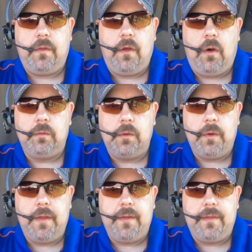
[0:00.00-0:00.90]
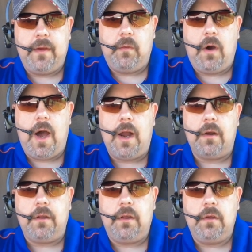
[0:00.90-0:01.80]
The only way that they will
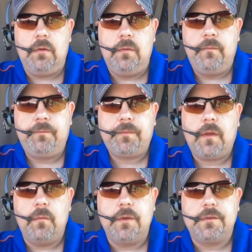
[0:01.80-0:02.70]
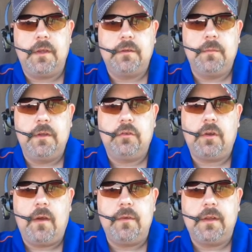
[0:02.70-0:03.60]
hire you with 6 months
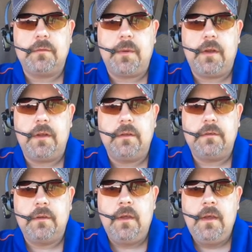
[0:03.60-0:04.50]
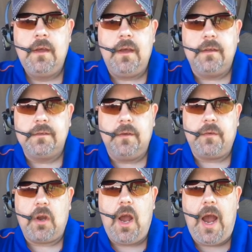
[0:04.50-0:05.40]
driving experience is
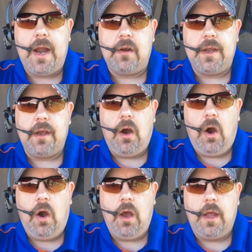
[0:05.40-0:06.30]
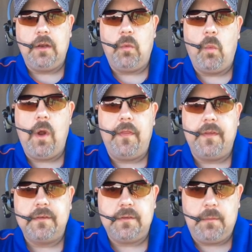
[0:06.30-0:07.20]
if you're hiring on
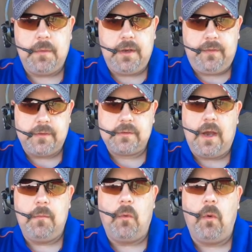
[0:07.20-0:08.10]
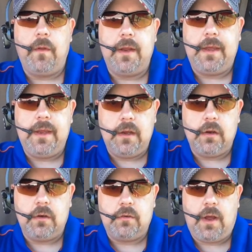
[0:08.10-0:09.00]
with somebody that's got more than a
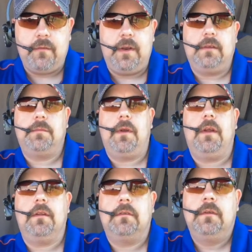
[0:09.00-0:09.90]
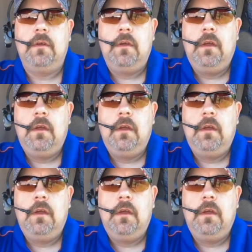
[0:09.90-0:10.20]
year driving experience.